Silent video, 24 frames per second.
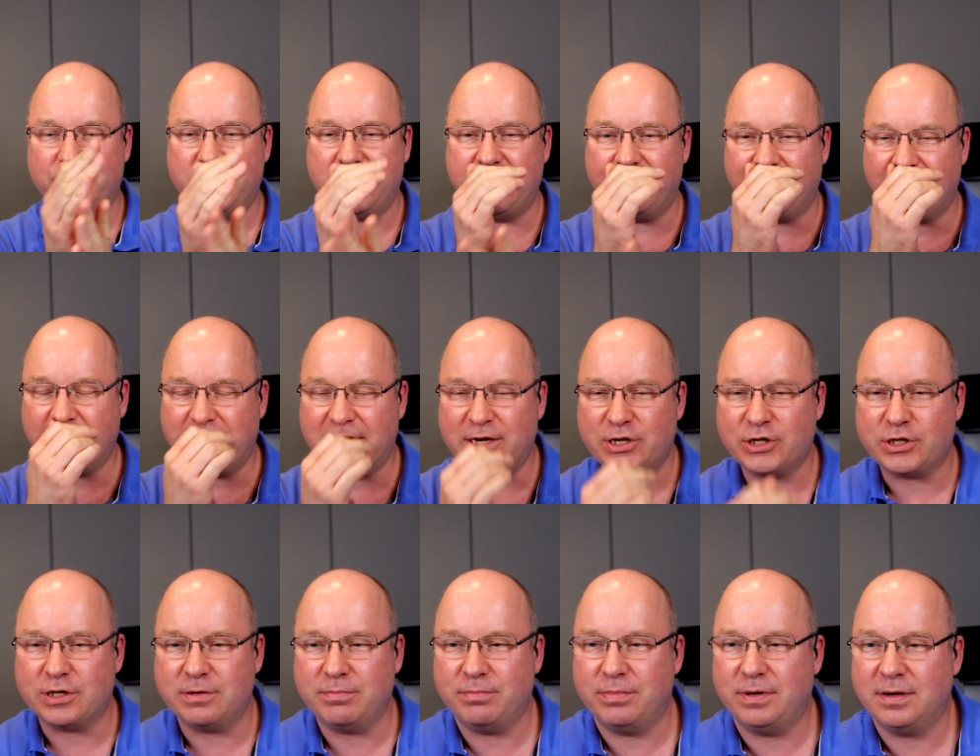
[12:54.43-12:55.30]

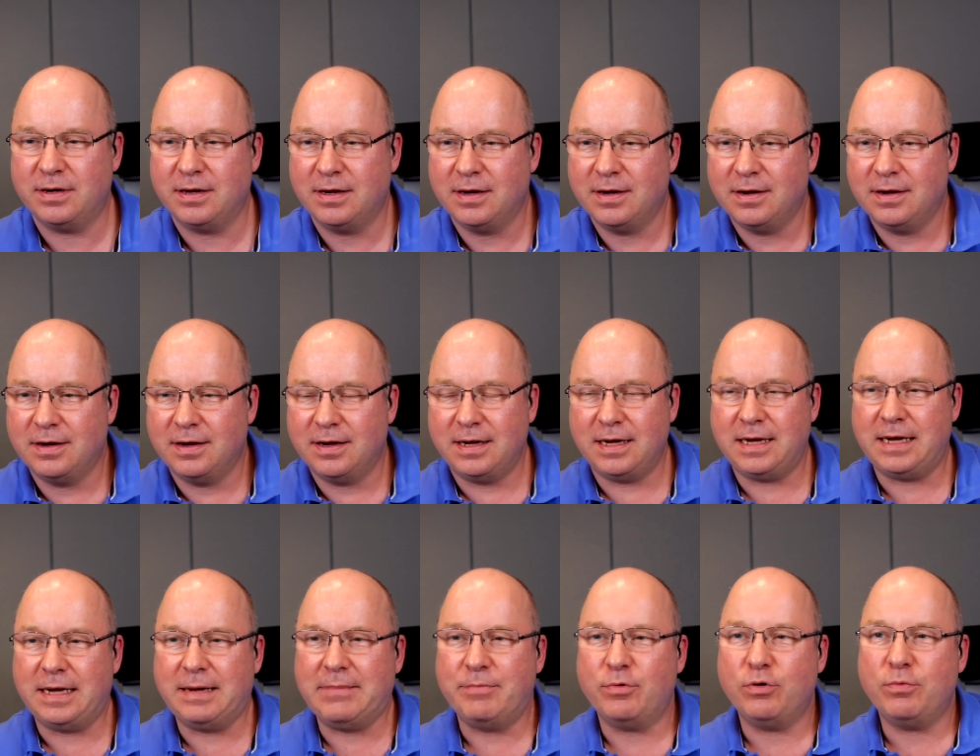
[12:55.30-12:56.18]
deviation, but
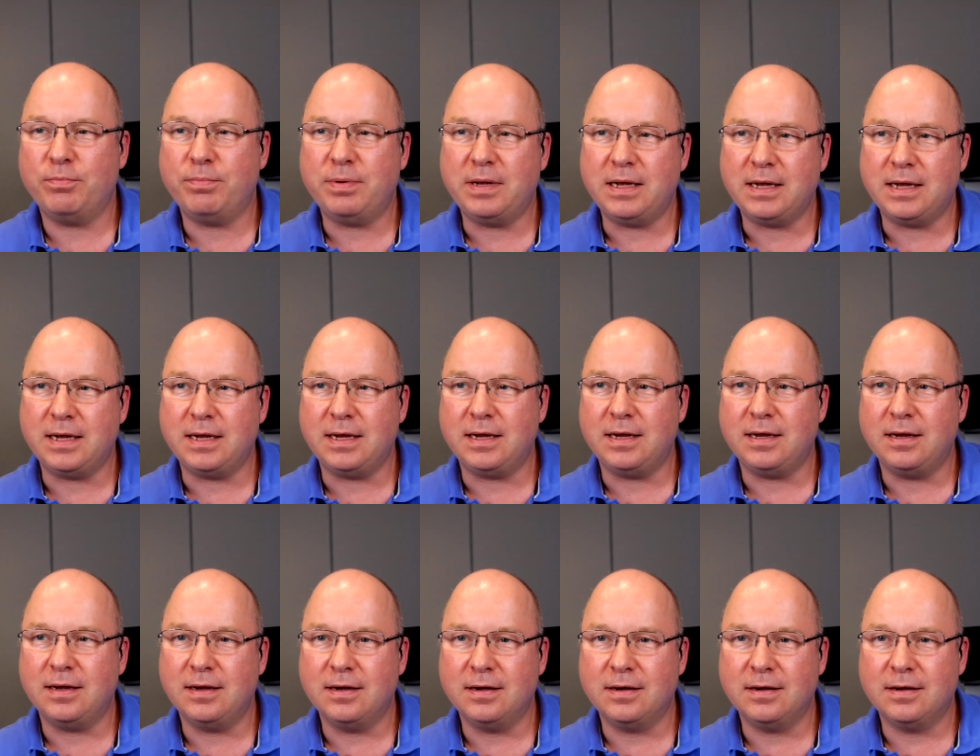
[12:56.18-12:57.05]
it would
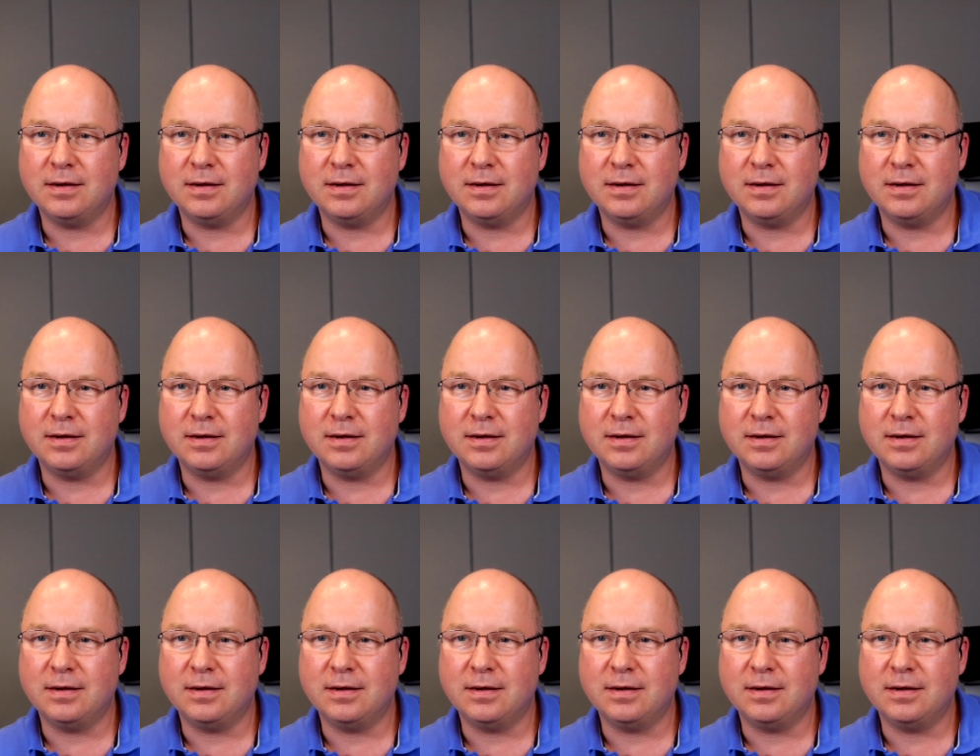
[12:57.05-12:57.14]
be,